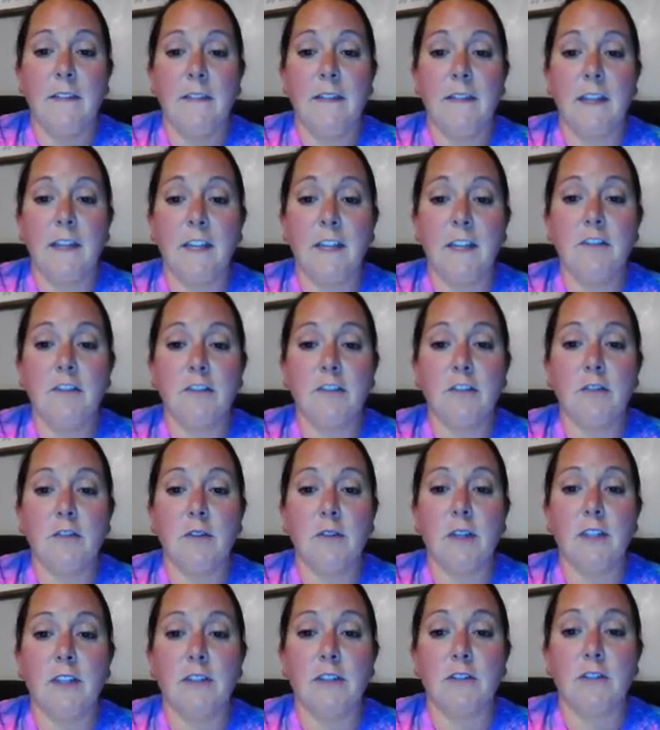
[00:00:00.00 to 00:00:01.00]
Then you're
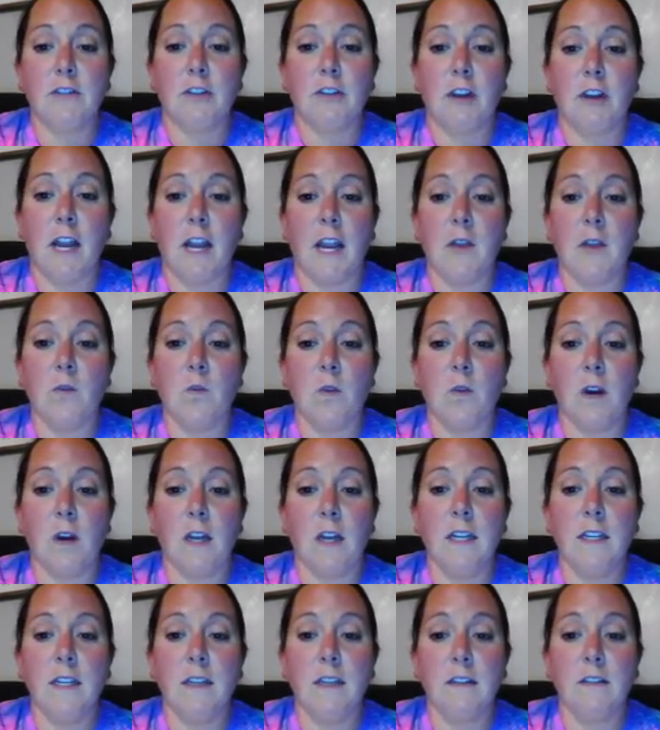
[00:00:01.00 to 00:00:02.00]
going to create
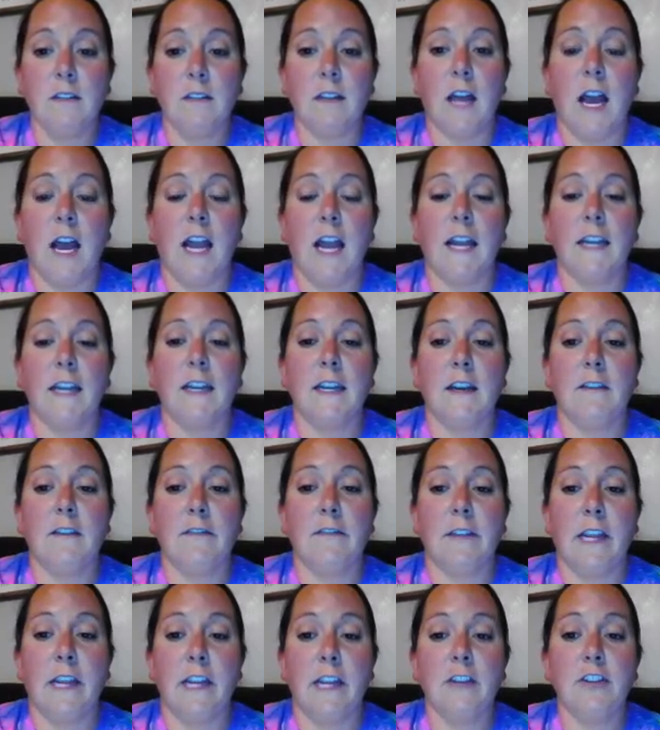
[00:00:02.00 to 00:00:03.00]
one line
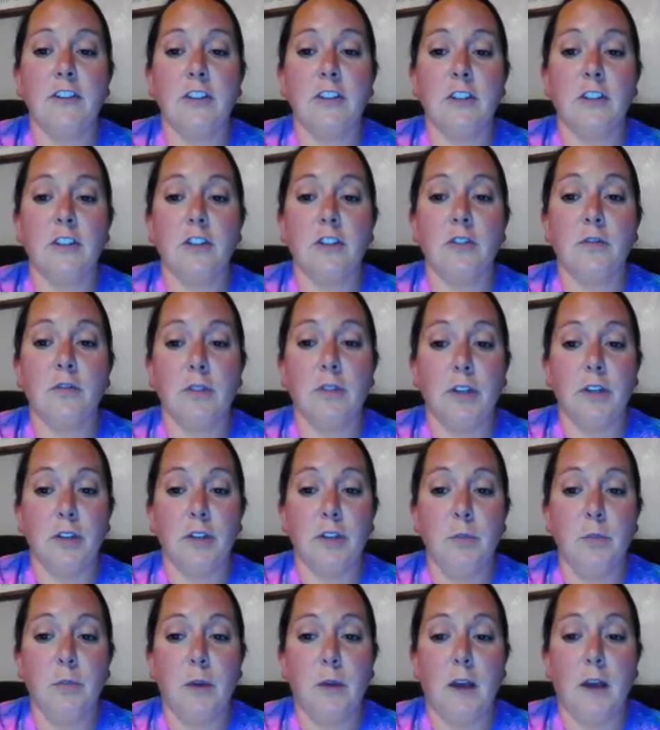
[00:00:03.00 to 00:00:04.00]
of each
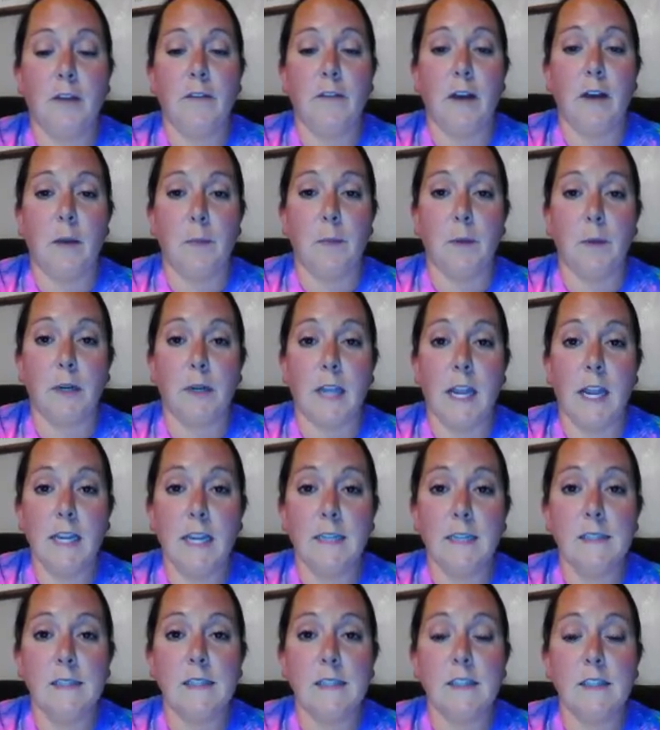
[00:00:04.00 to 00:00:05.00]
group of
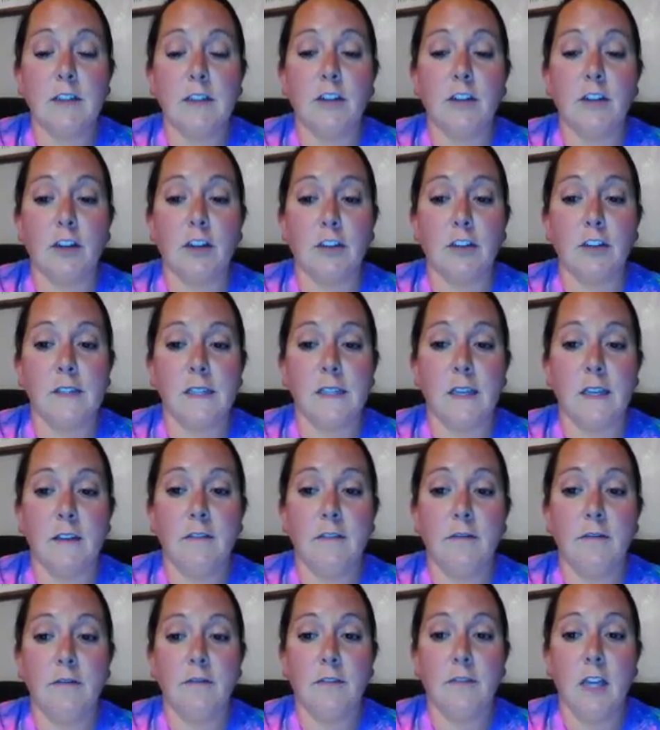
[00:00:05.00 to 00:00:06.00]
uppercase
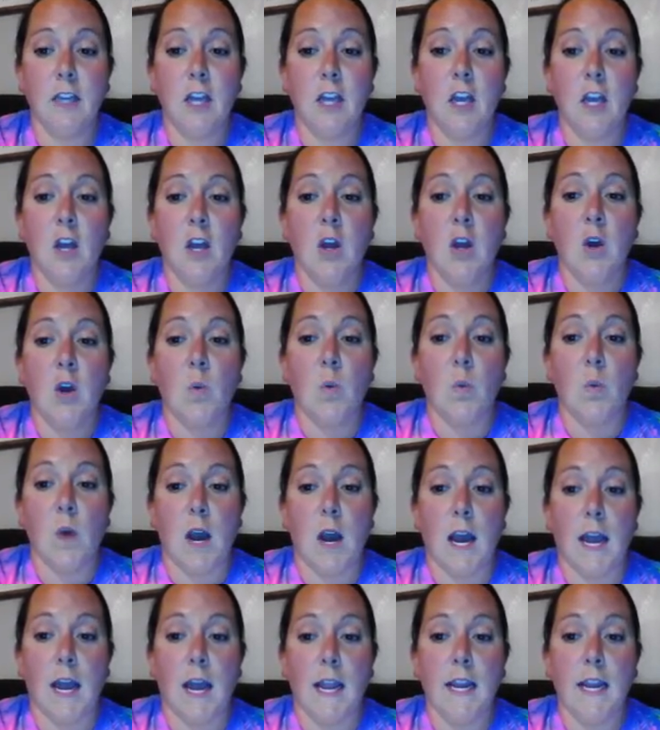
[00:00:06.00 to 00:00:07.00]
cursive
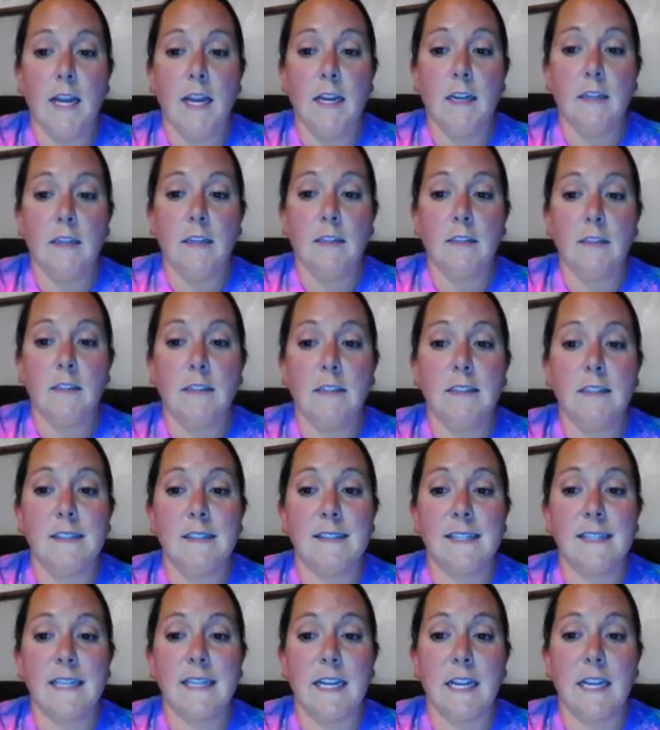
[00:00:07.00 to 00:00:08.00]
Y,
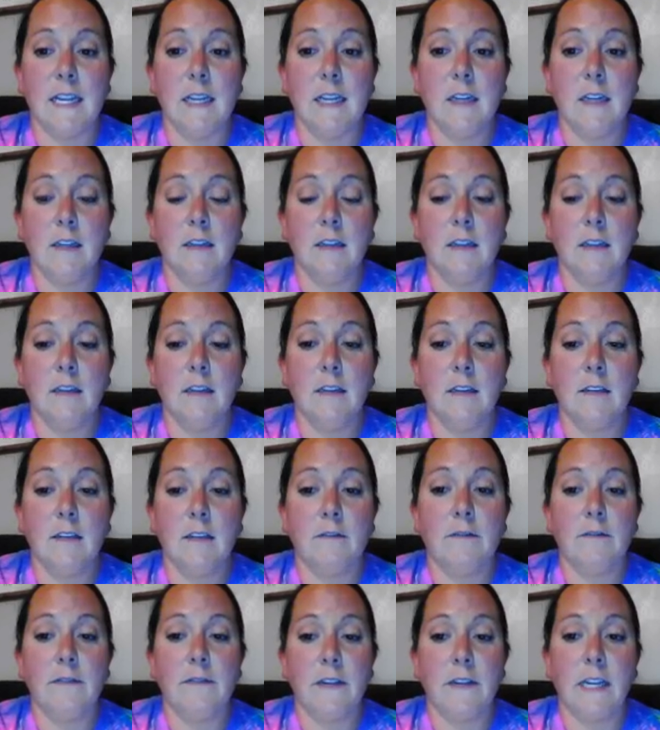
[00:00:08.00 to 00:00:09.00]
Z,
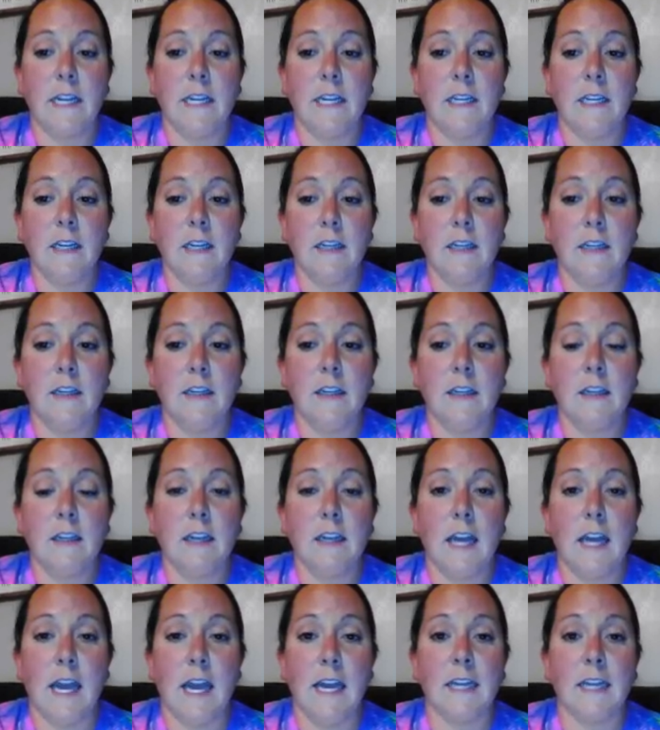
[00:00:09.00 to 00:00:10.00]
V,
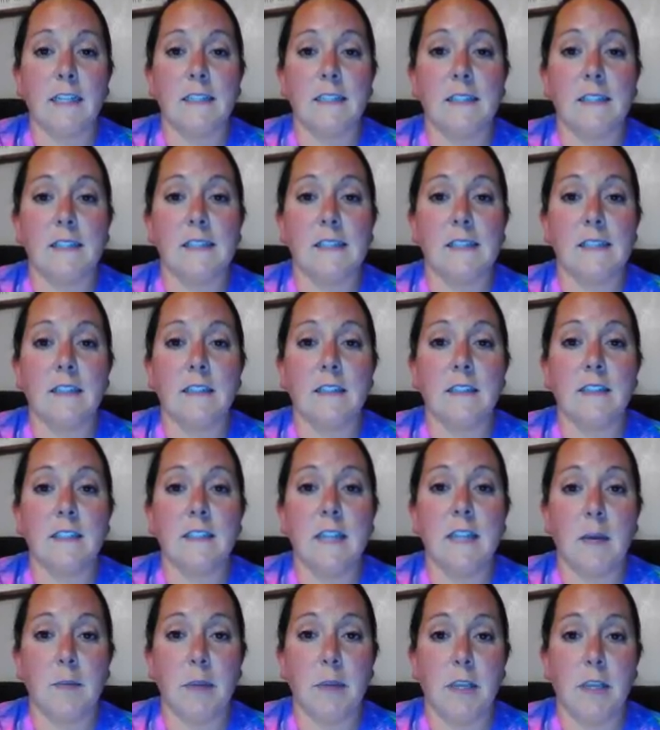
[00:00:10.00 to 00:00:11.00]
X,
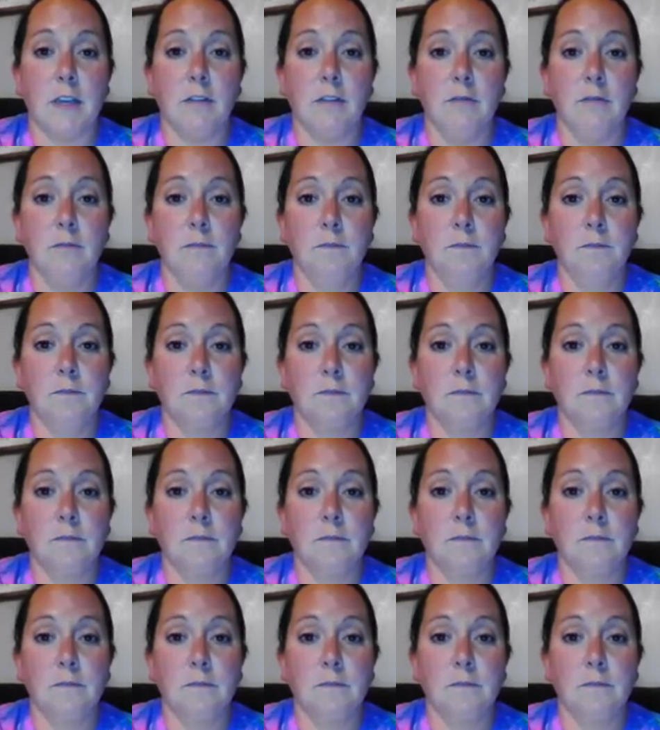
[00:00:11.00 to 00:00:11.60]
W.